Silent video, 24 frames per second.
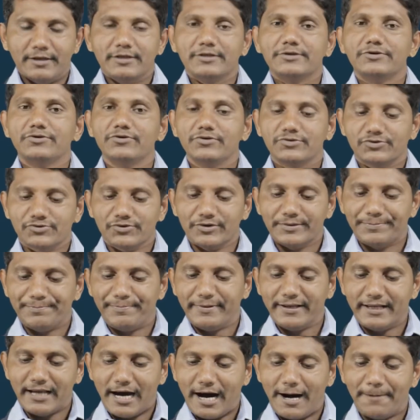you should
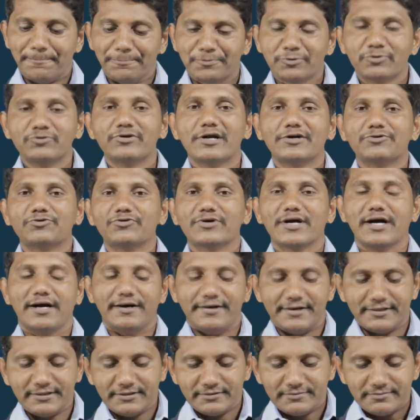be approved unto
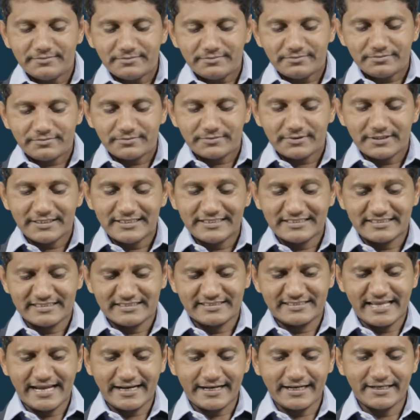God.
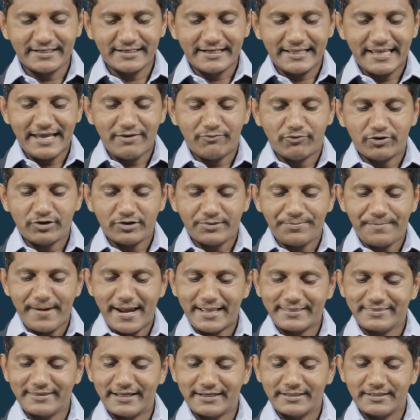Second, a
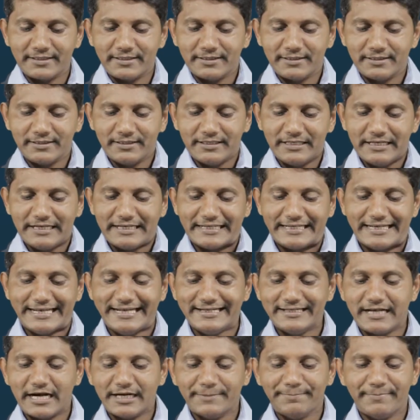workman that
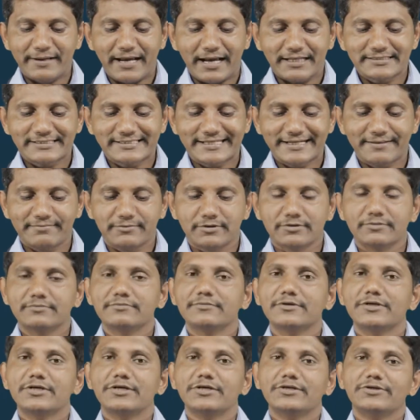need not be ashamed.
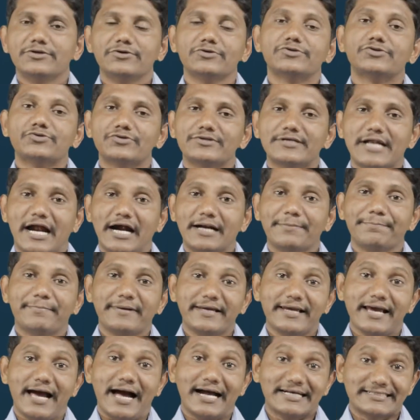You should not
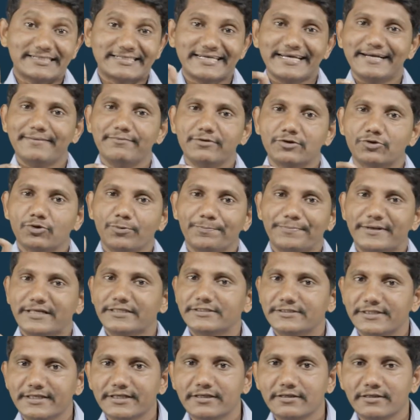be ashamed to
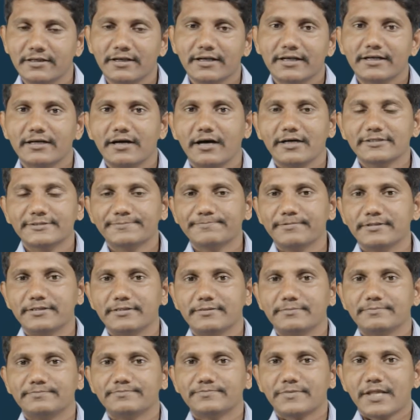preach the gospel.
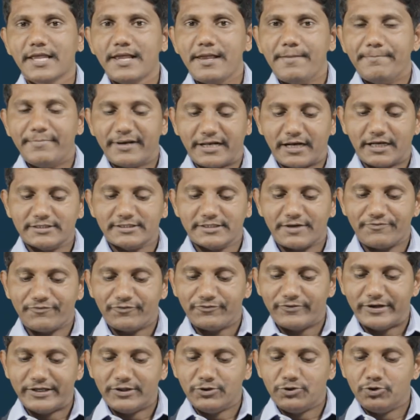Because of
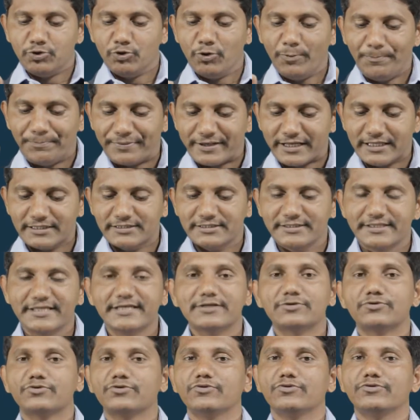when you preach the
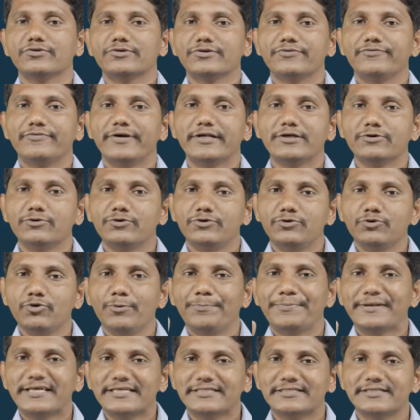truth, when you
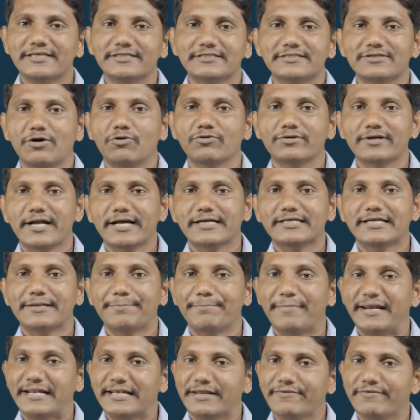preach the sound doctrine,
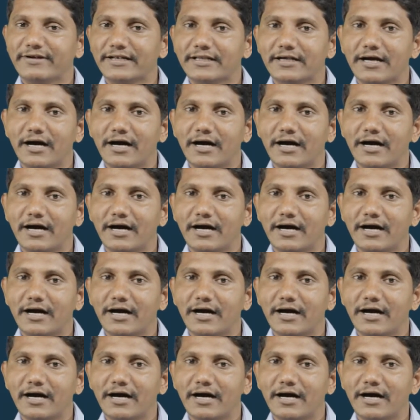many will